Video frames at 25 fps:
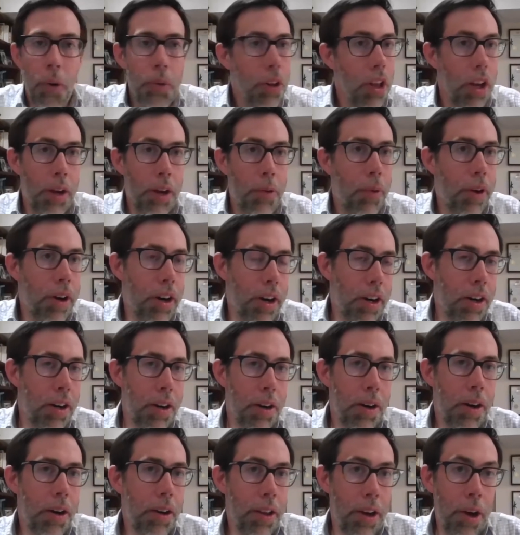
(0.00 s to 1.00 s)
look,
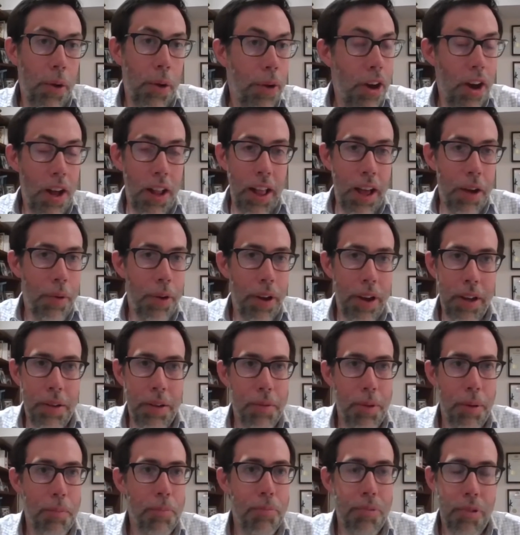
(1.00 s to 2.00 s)
we all
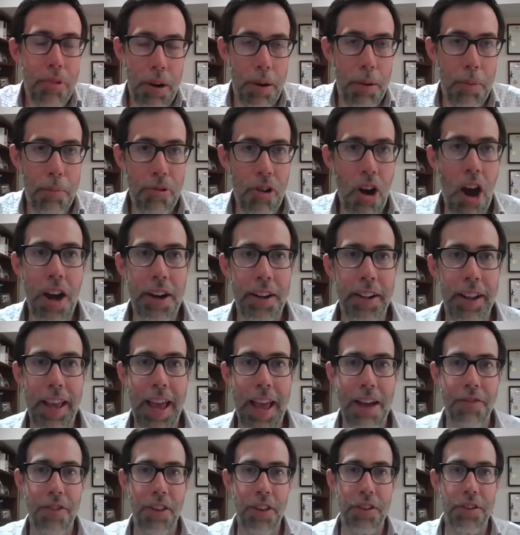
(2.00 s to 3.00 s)
broadly
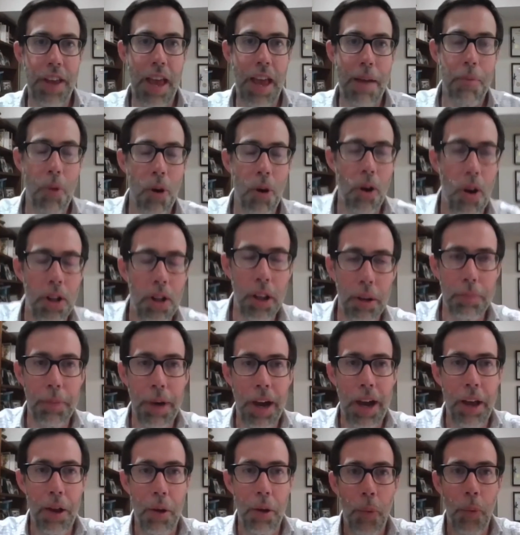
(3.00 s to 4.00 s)
have the same goal, and
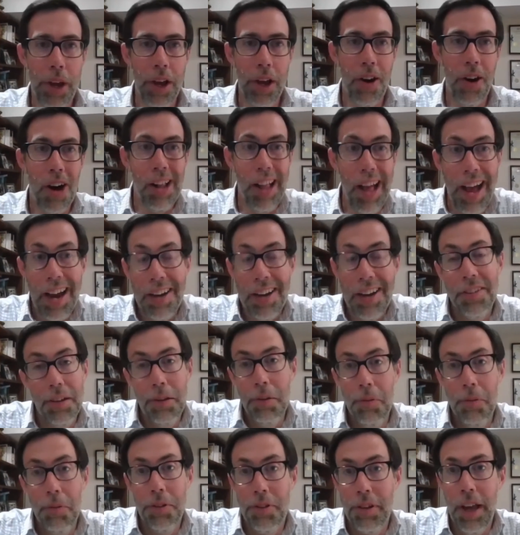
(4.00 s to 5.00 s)
by we all actually
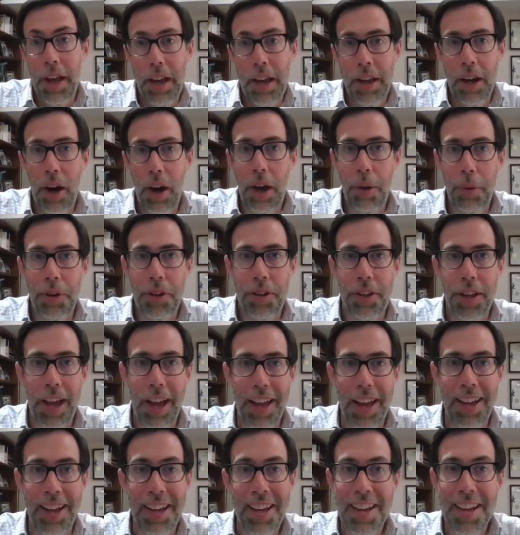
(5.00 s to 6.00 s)
would say, I would
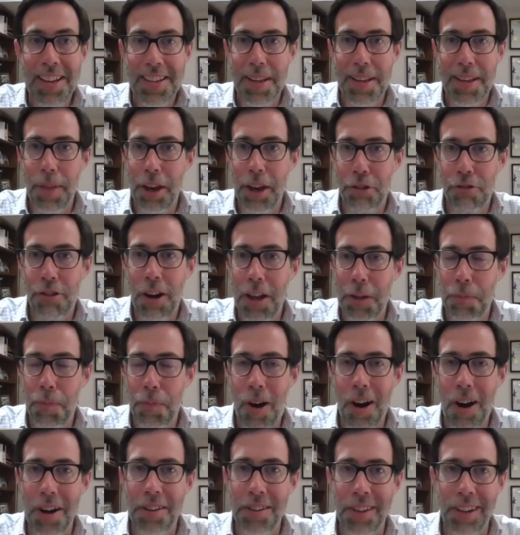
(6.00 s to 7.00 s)
say some of that is
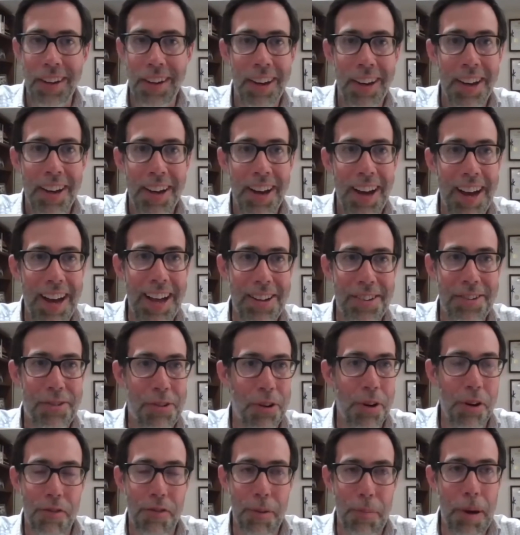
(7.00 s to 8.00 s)
cross-partisan. It's
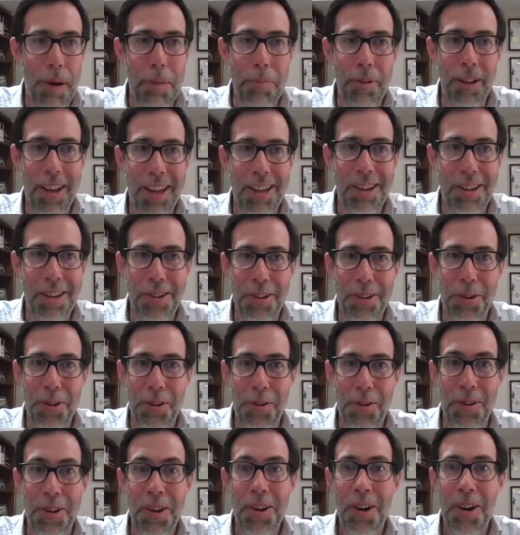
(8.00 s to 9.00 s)
true of Republicans who
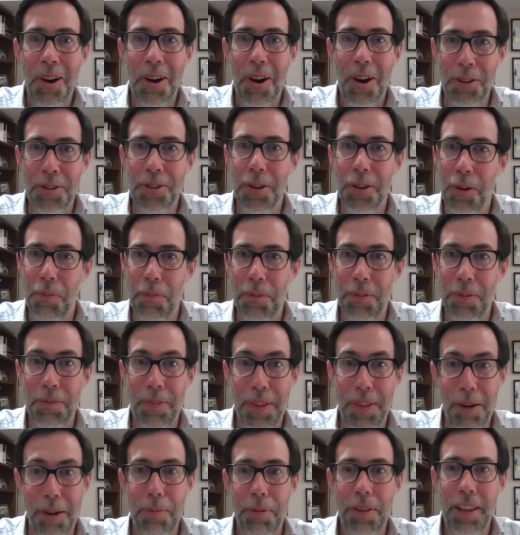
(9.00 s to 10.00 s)
also,
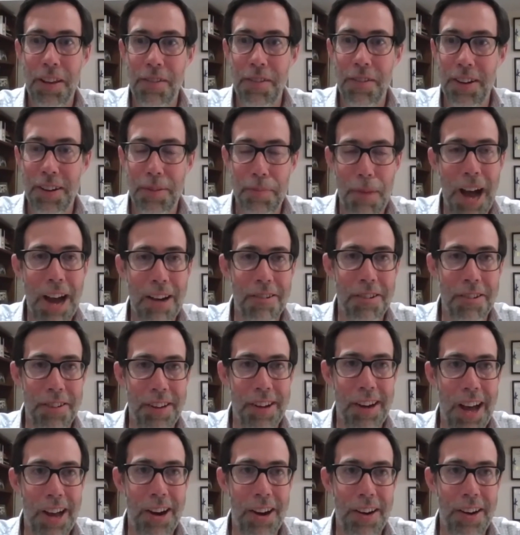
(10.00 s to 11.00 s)
believe in democracy,
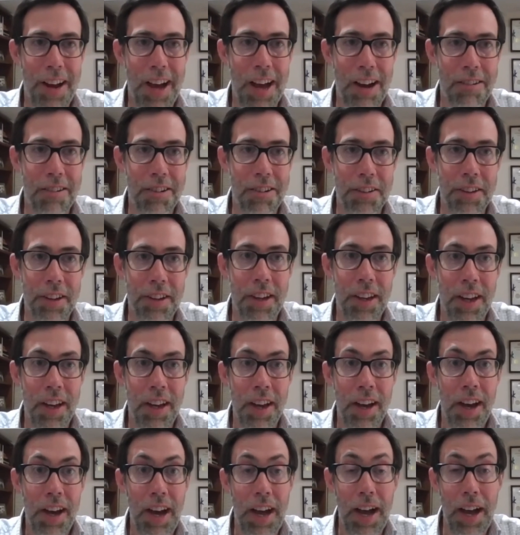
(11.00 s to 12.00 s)
not autocracy,
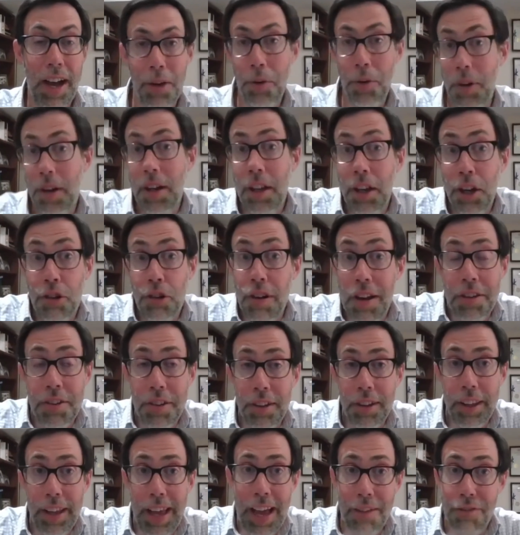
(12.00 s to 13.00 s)
who
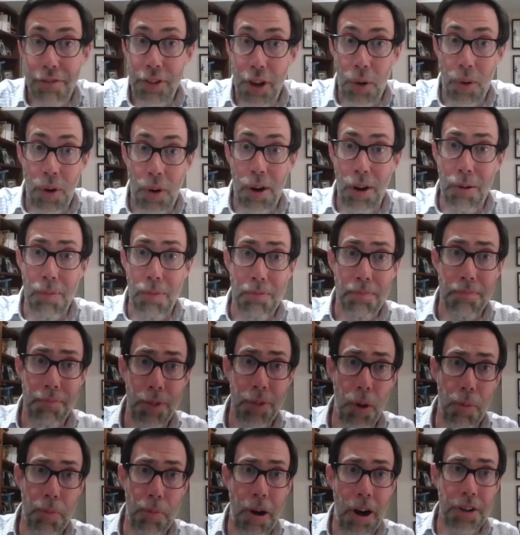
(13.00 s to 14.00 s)
increasingly have no home,
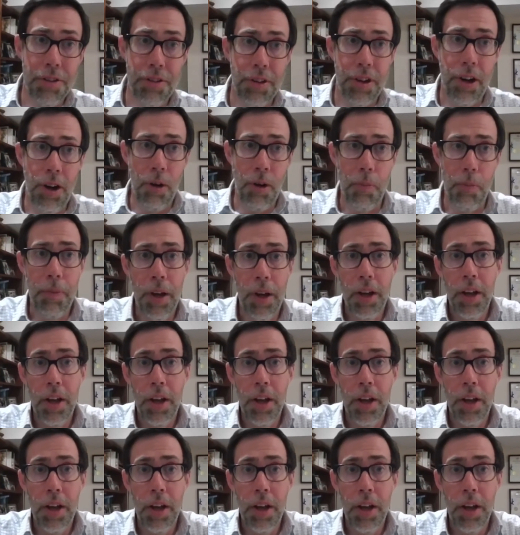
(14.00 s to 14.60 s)
no partisan home.